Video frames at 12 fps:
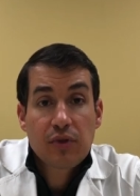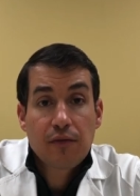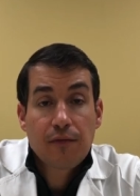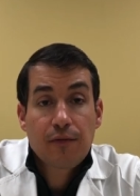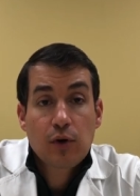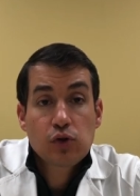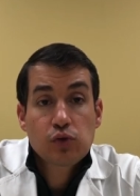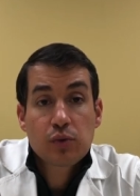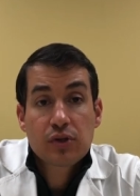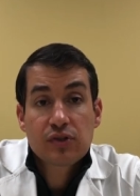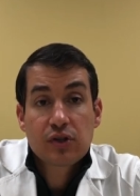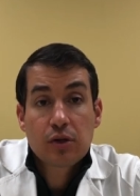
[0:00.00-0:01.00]
The first one
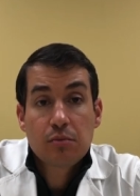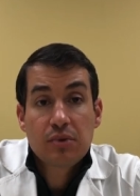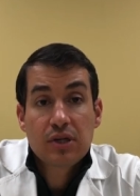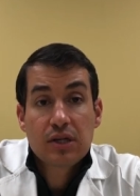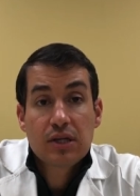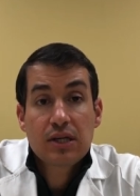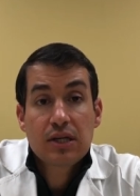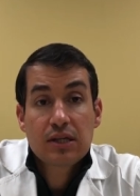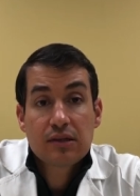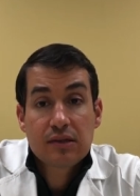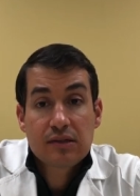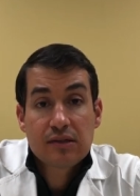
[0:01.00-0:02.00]
is going to be
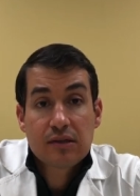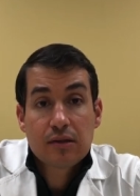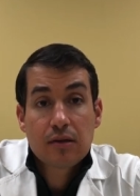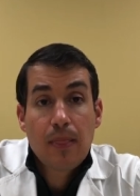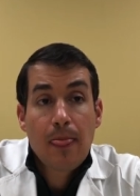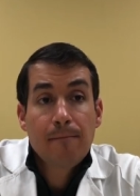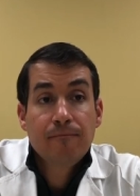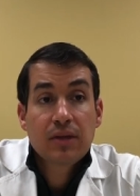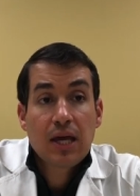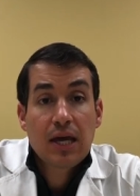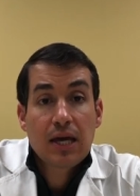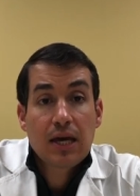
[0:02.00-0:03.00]
Indocin,
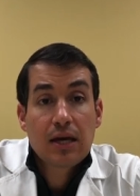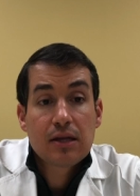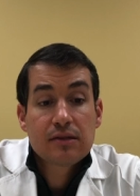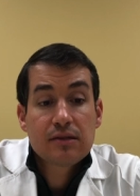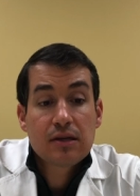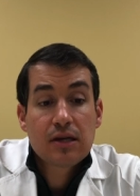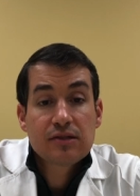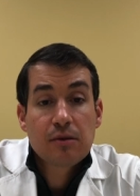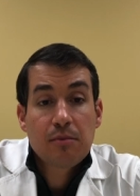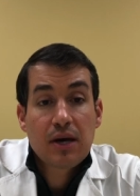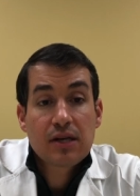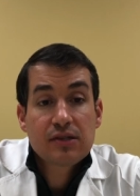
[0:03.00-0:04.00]
and it's a
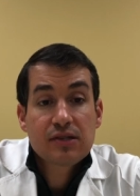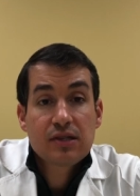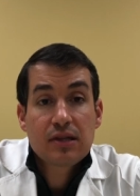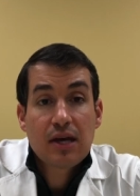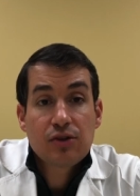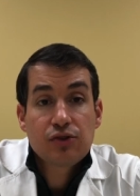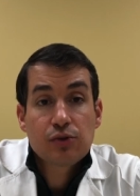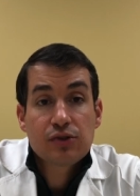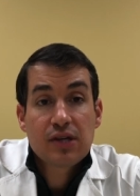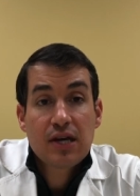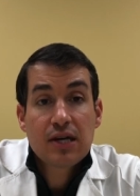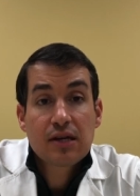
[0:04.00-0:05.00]
medicine that you'll
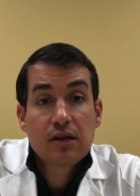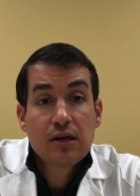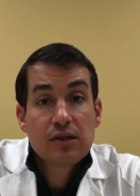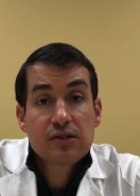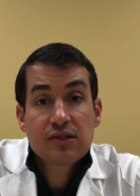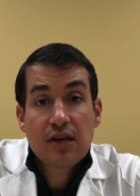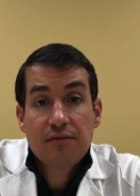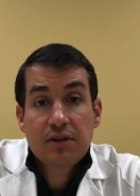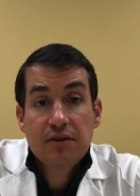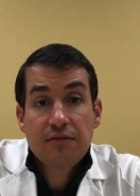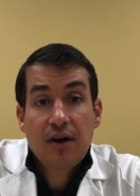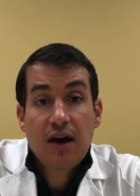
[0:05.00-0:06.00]
take
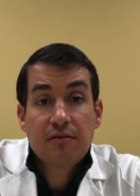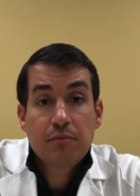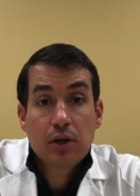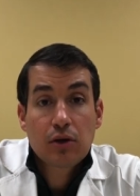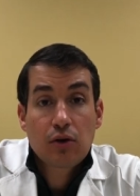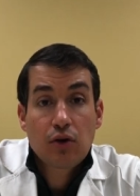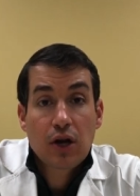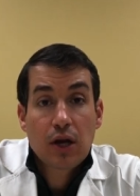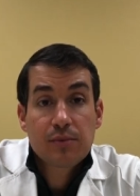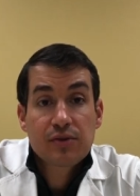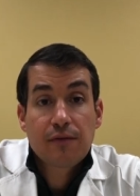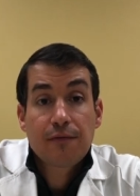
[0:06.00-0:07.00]
75
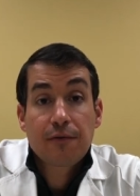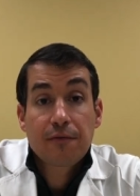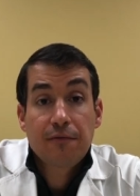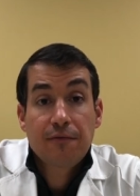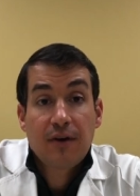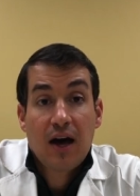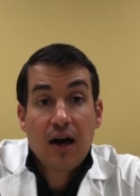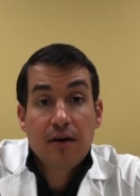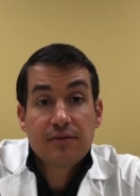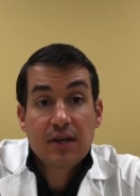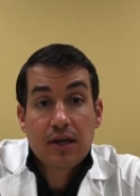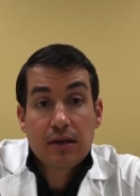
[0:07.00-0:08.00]
milligrams for 5
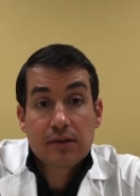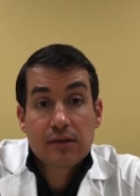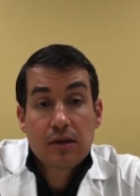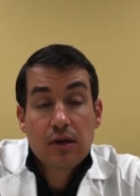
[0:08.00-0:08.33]
days.